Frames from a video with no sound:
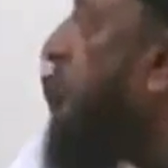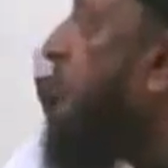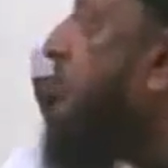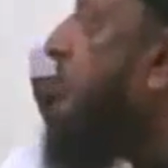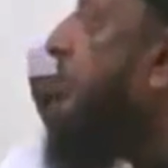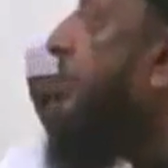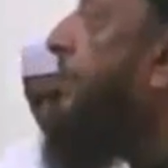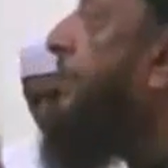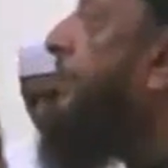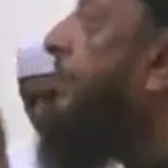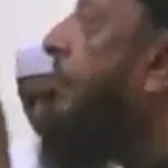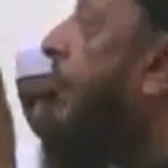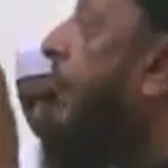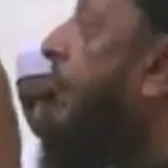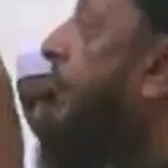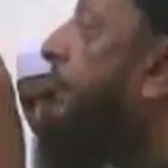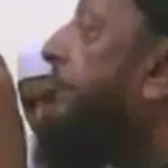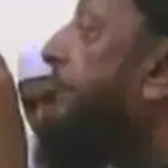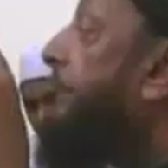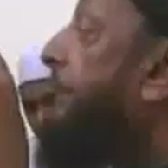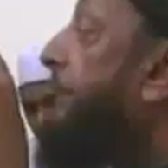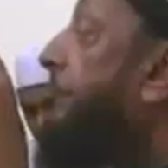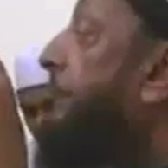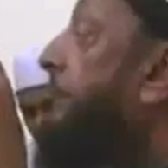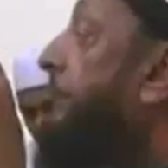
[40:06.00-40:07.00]
You
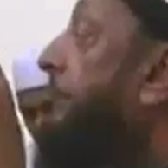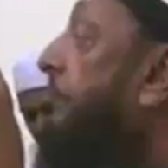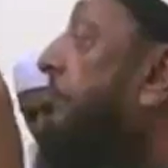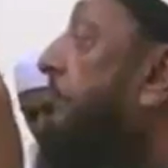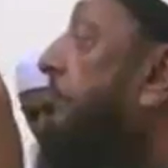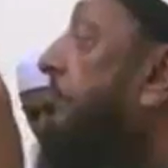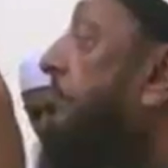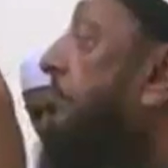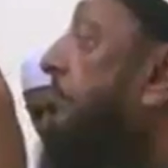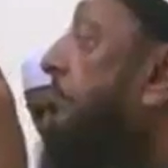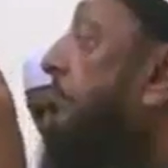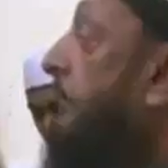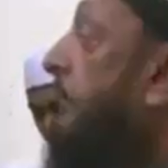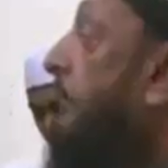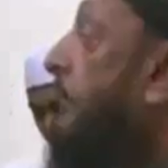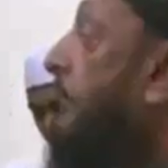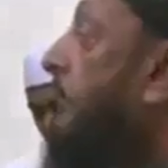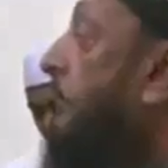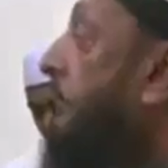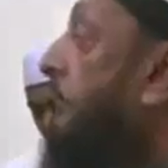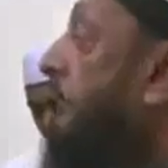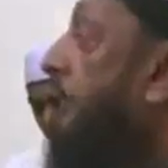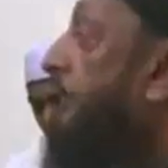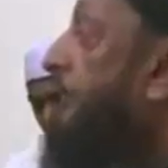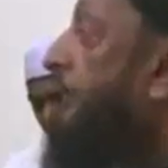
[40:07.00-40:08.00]
cannot
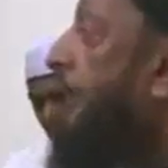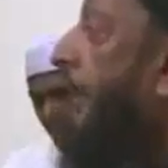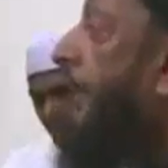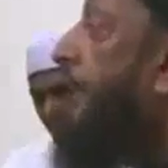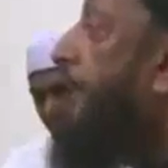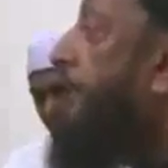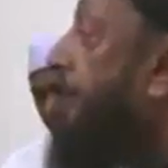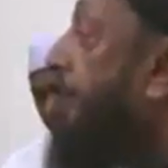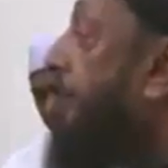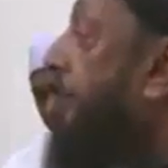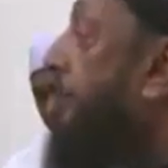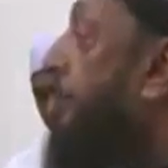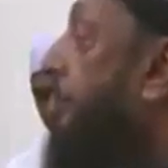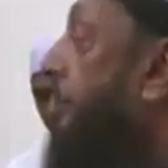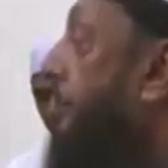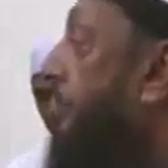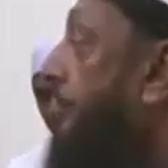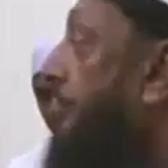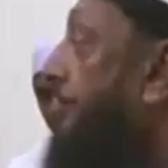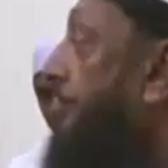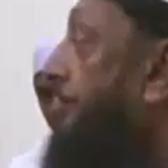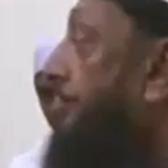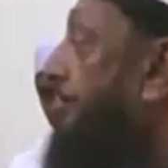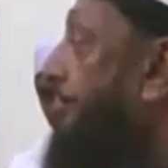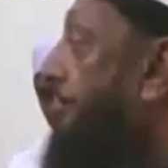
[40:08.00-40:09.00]
go to part
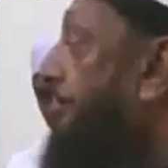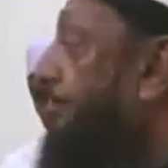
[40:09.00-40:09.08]
2